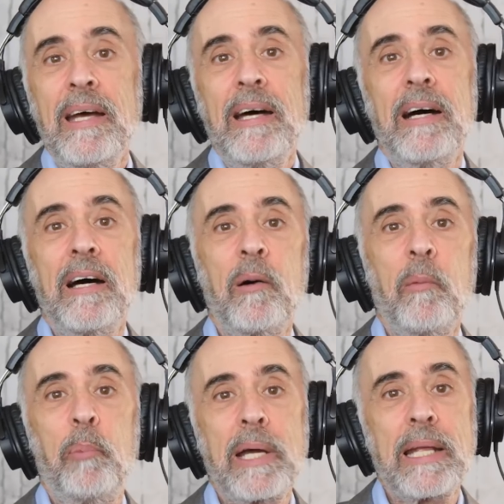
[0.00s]

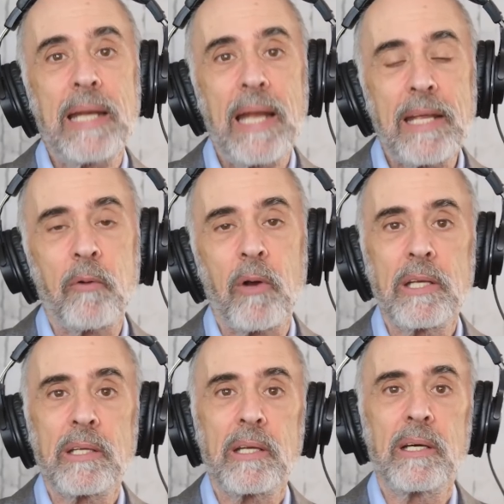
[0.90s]
But at any rate,
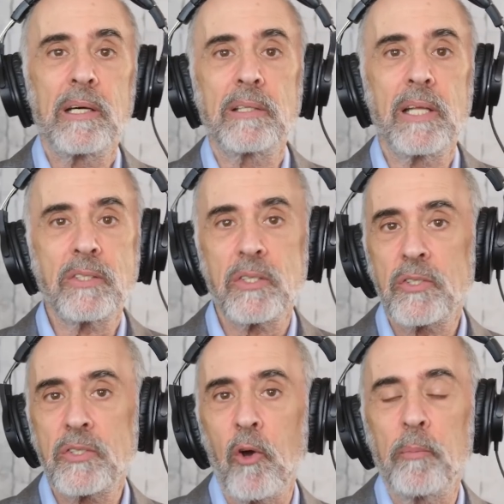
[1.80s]
let's
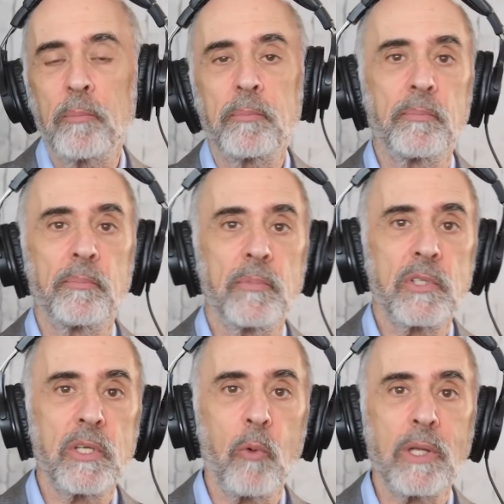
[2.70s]
assume
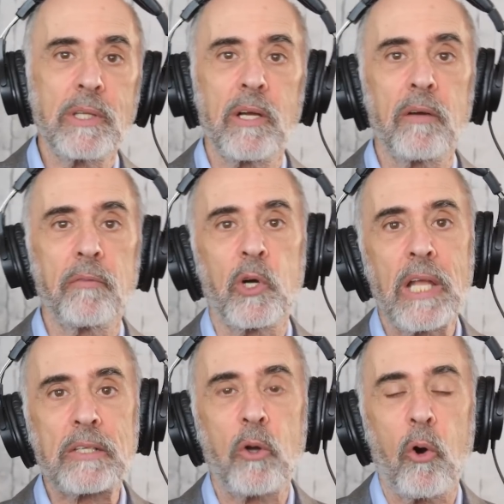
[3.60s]
she went there for
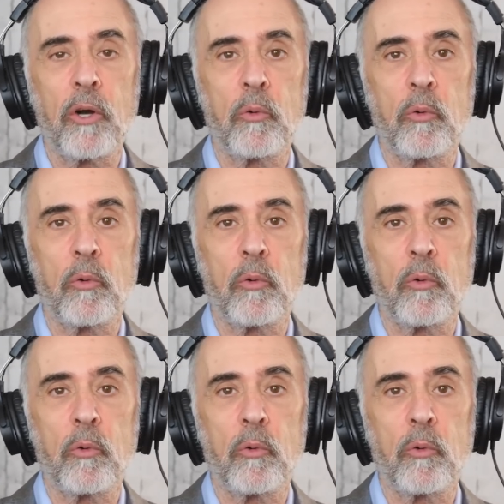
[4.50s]
electoral